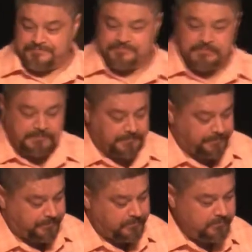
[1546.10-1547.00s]

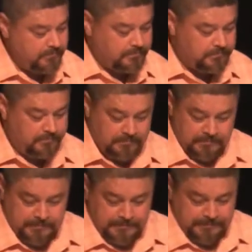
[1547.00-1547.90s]

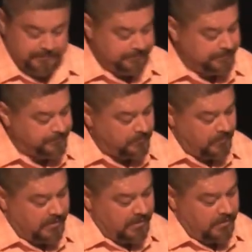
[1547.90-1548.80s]

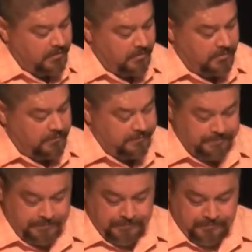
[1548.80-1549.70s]

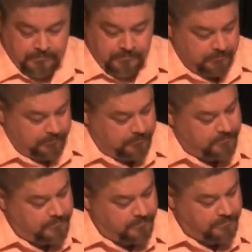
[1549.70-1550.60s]

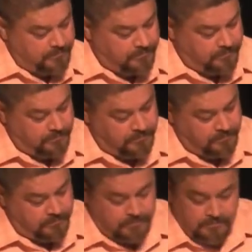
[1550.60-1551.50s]

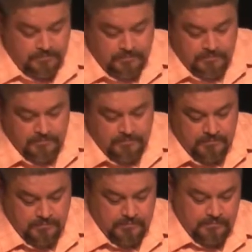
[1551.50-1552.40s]

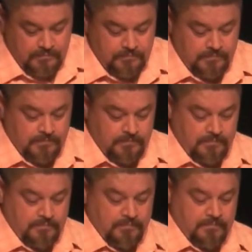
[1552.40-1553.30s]

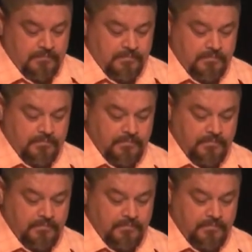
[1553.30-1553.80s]
[no speech]